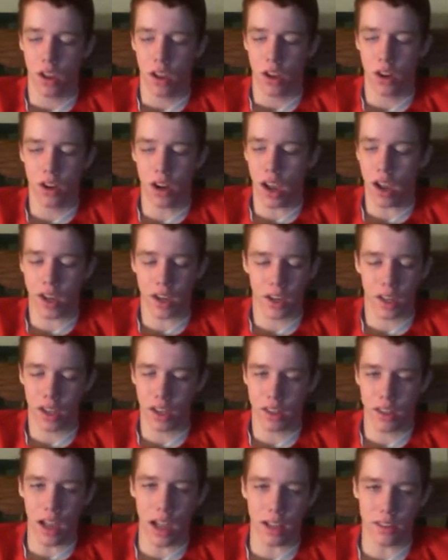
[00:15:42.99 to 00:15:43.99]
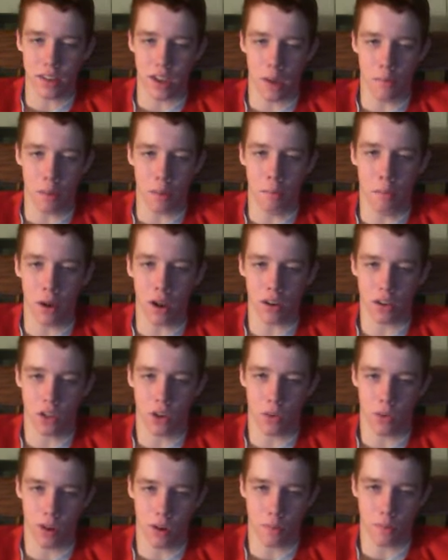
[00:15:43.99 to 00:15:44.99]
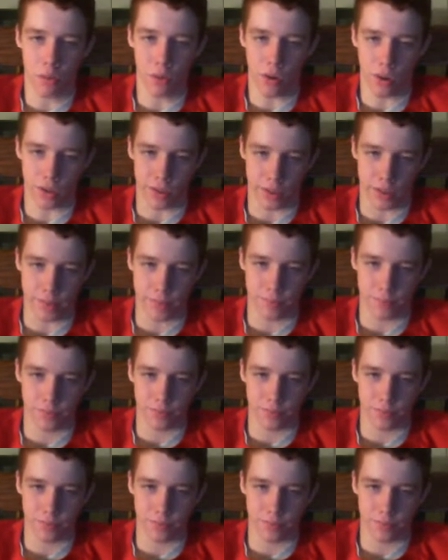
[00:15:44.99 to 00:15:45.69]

You're not going to get that type of buzz going to Brooklyn.